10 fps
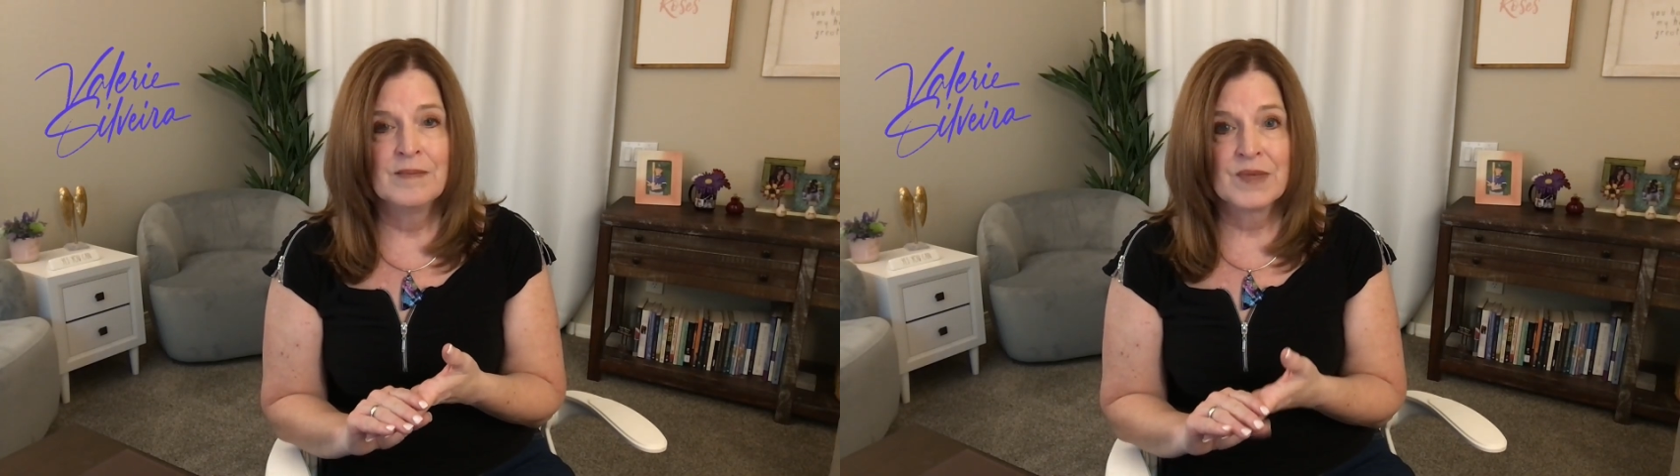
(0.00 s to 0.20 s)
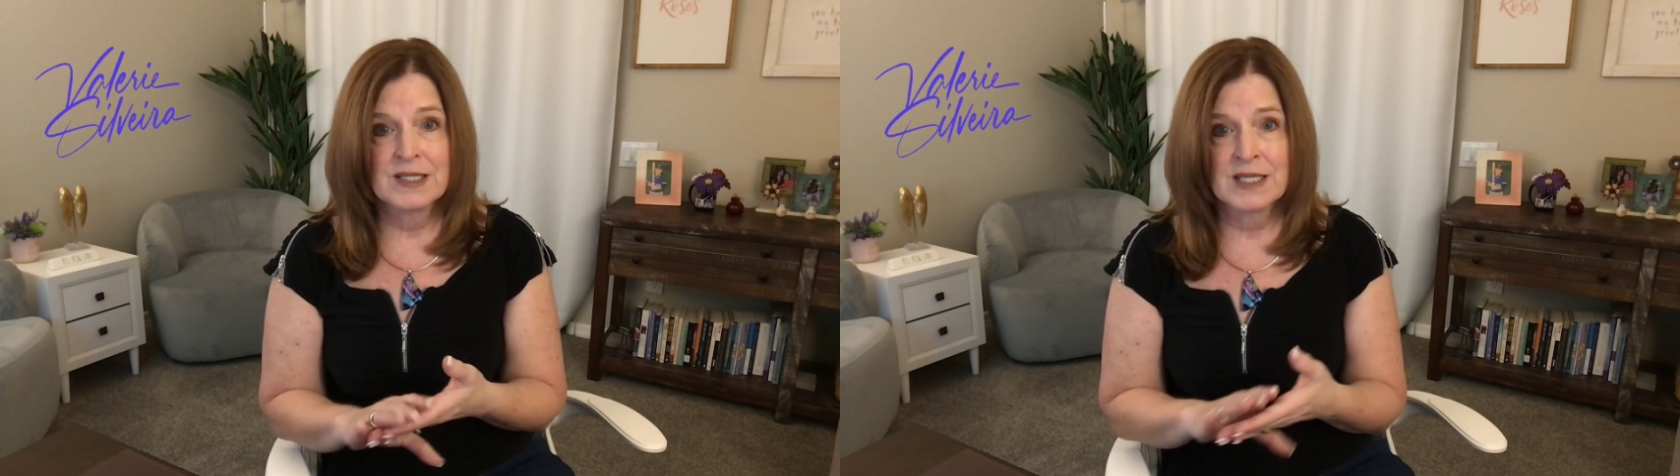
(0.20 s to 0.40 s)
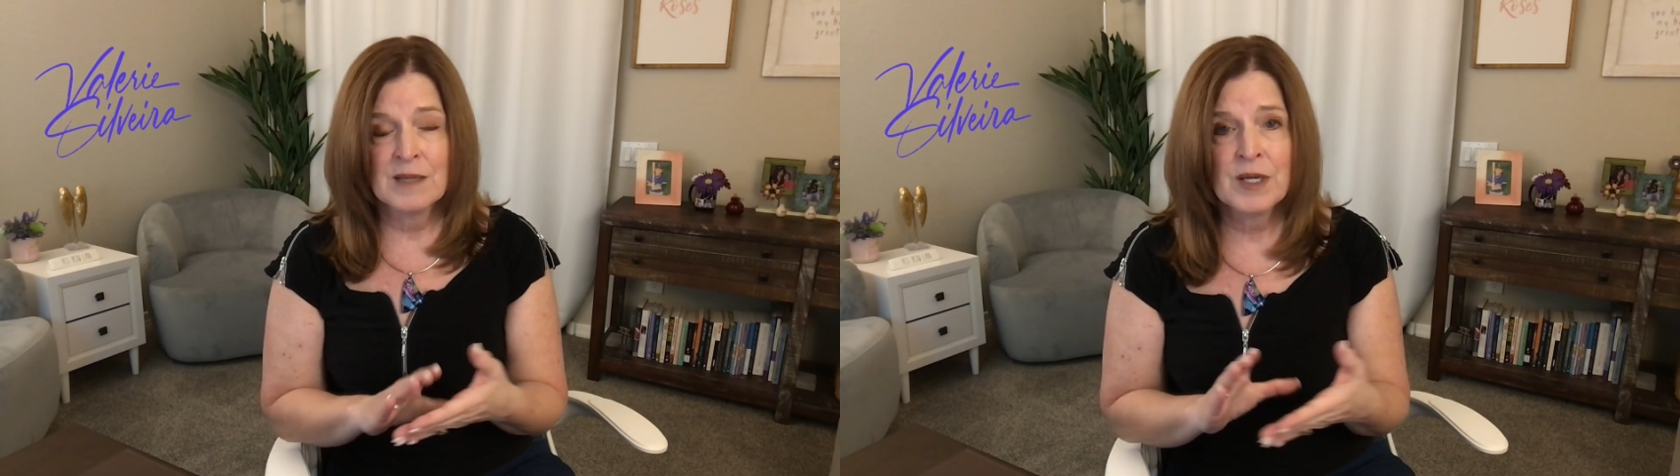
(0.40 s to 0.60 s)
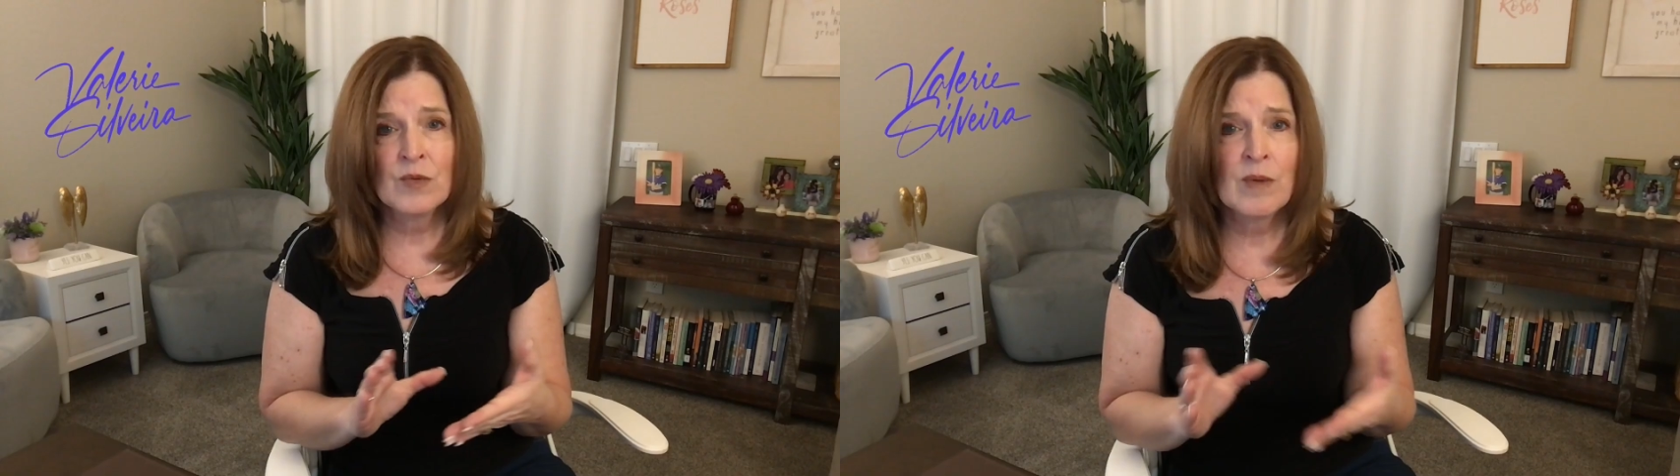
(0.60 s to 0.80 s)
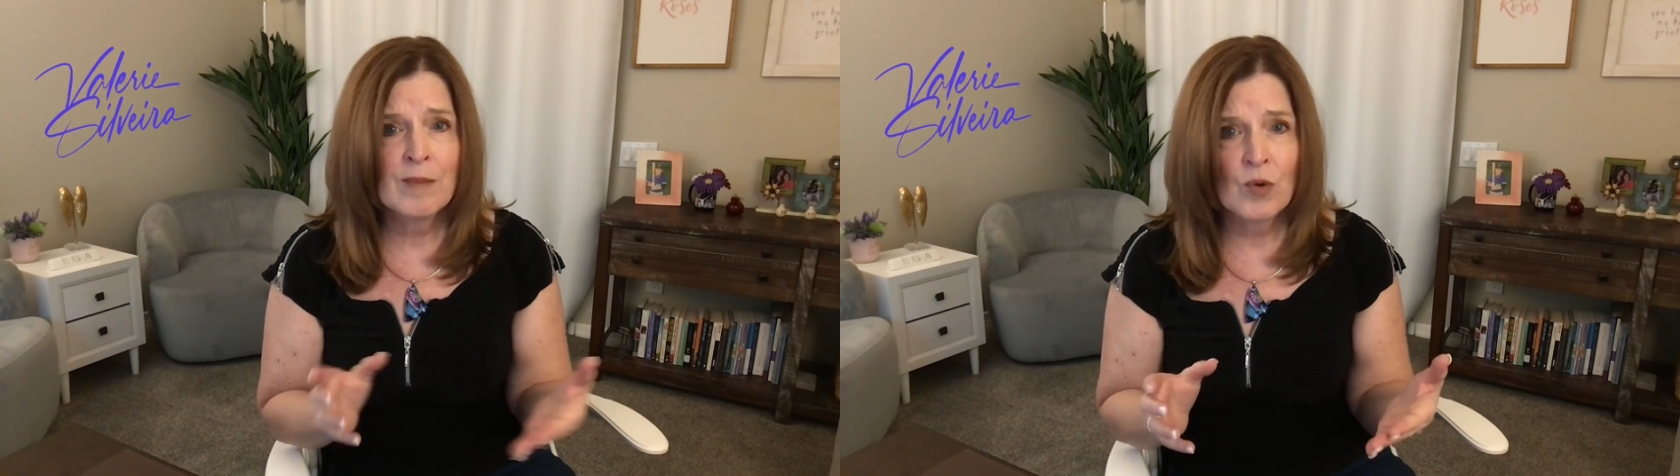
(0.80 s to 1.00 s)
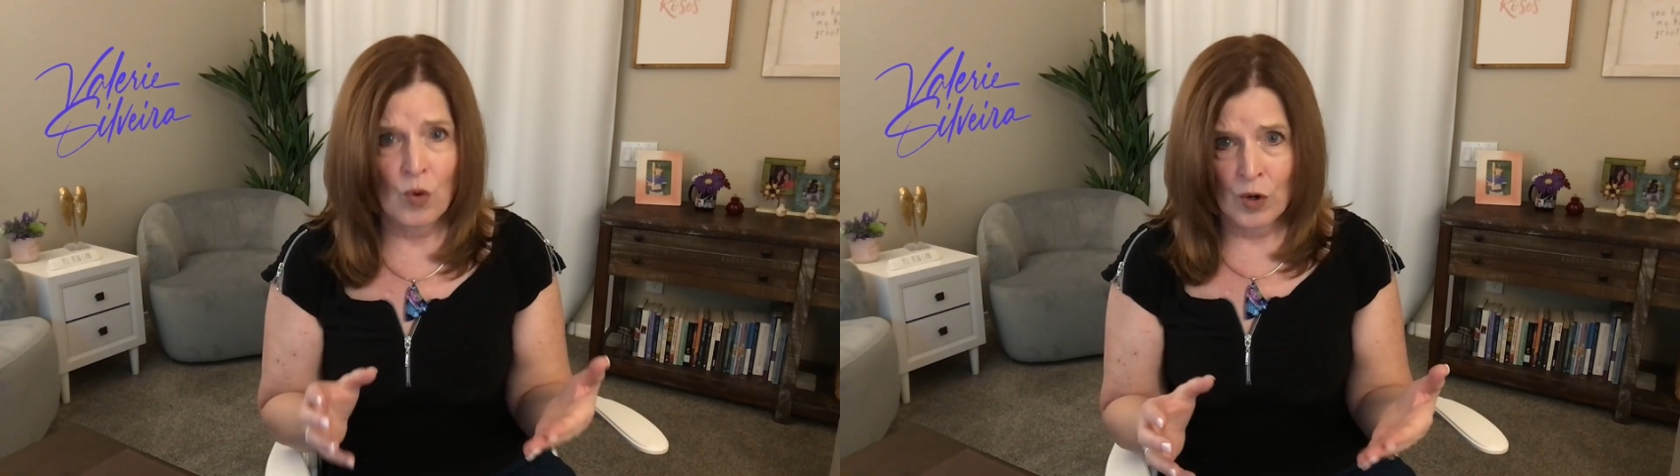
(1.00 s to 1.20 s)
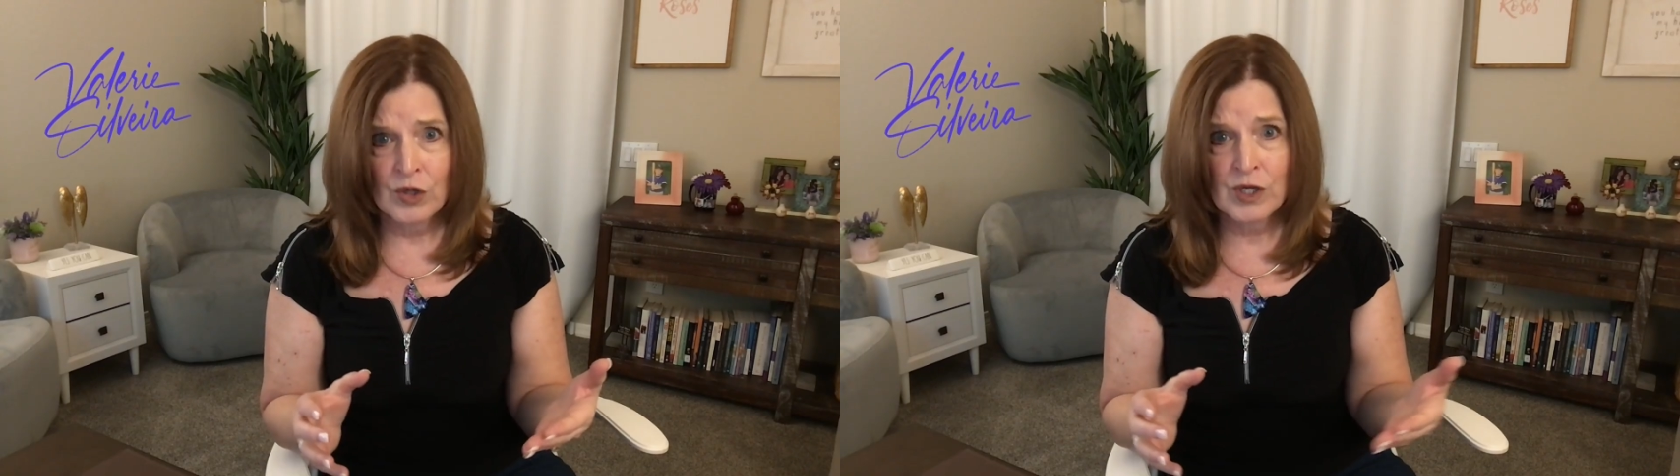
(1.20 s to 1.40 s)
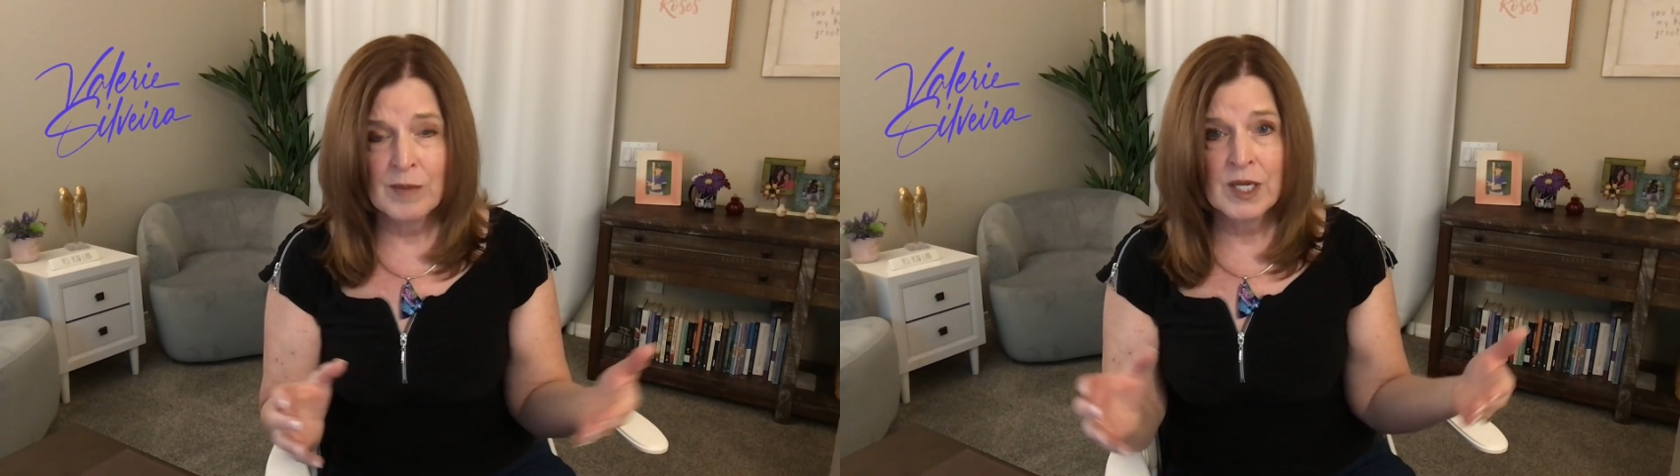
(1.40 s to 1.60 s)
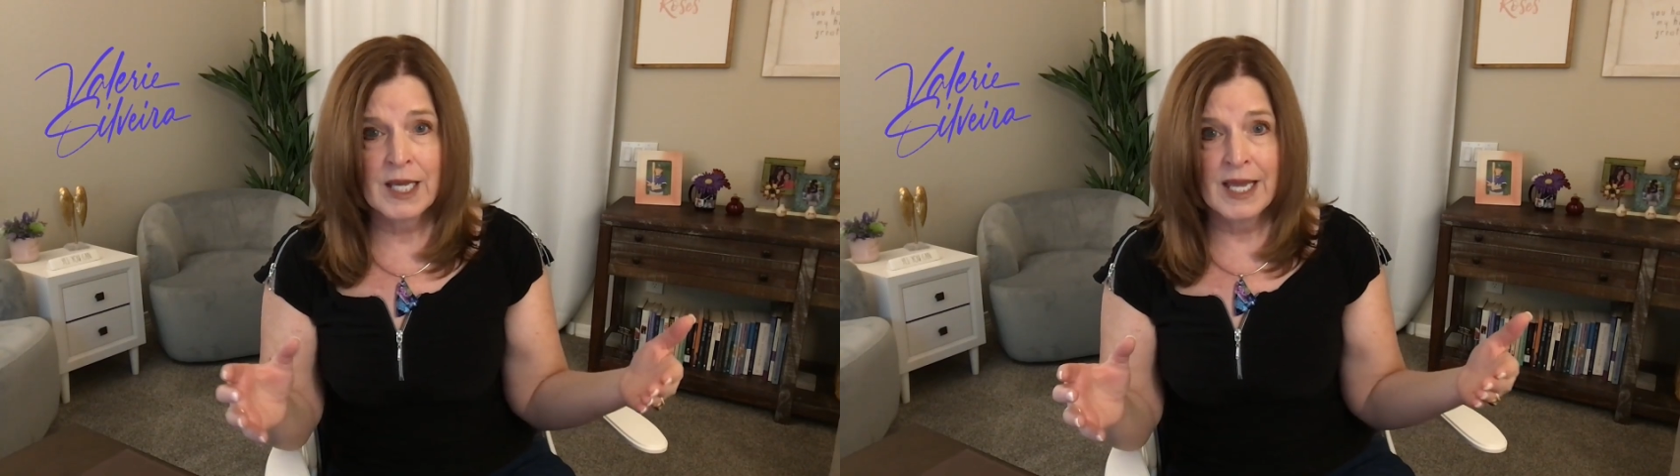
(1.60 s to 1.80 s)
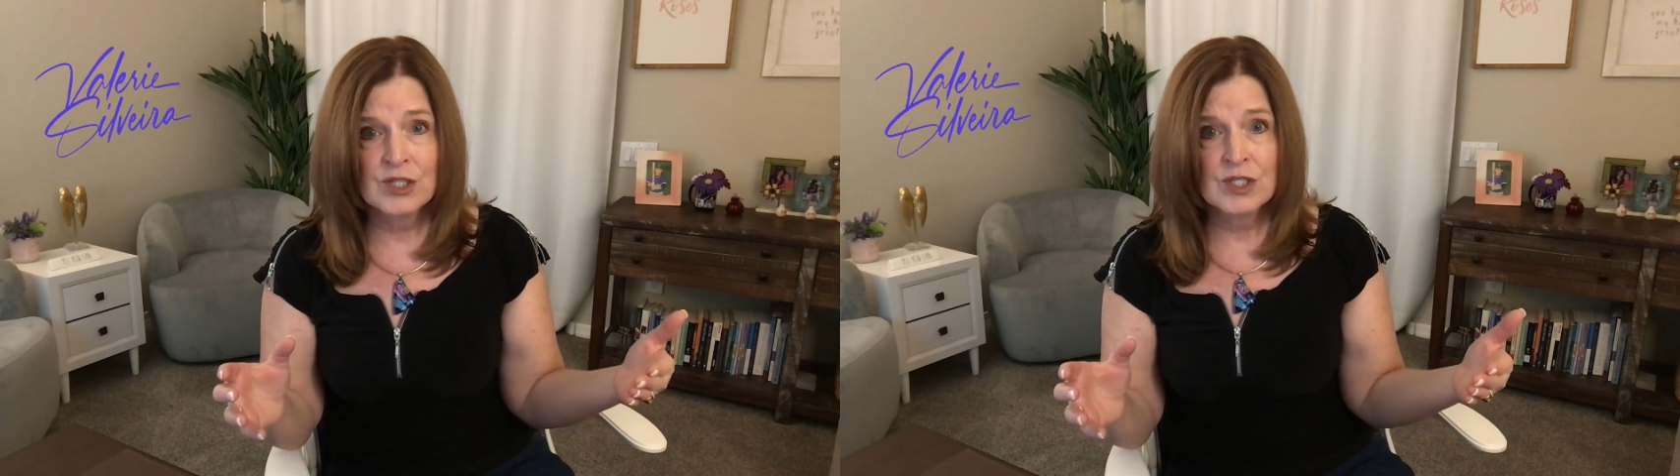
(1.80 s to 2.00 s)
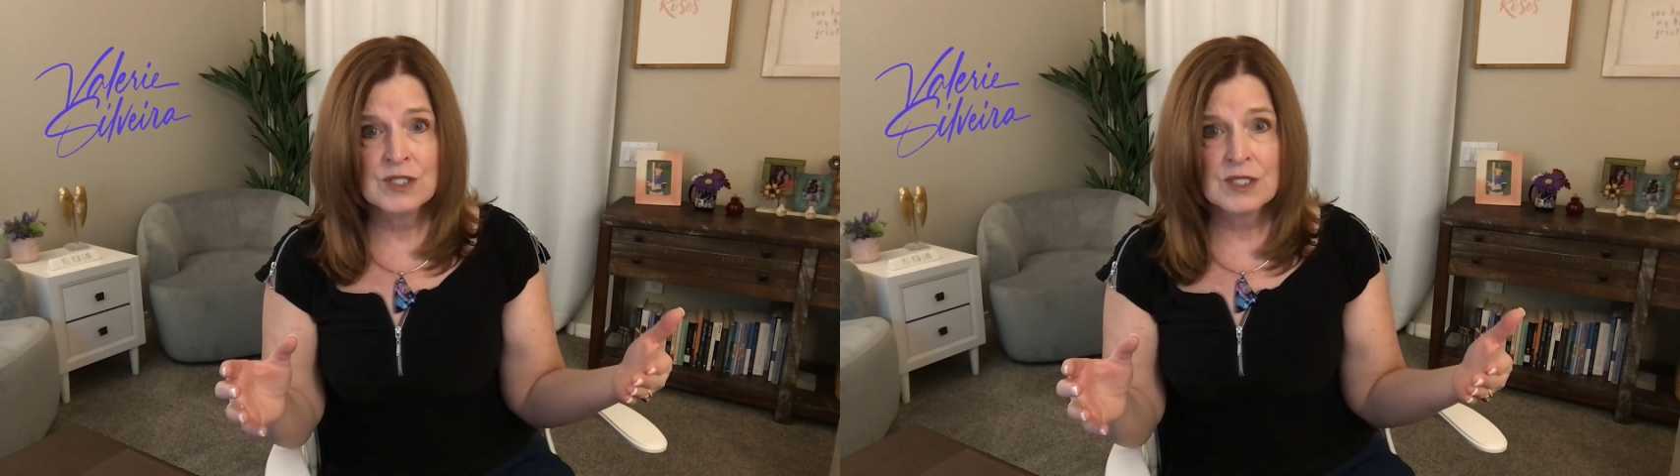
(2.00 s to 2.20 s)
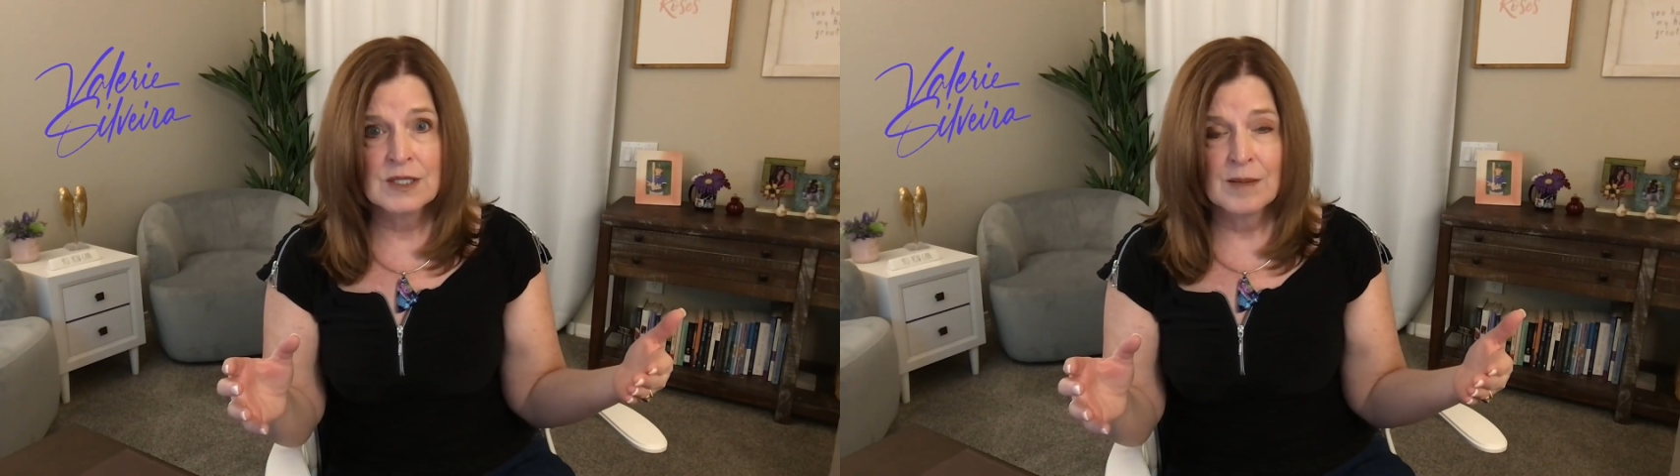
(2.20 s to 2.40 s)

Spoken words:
Does anybody remember oral communications?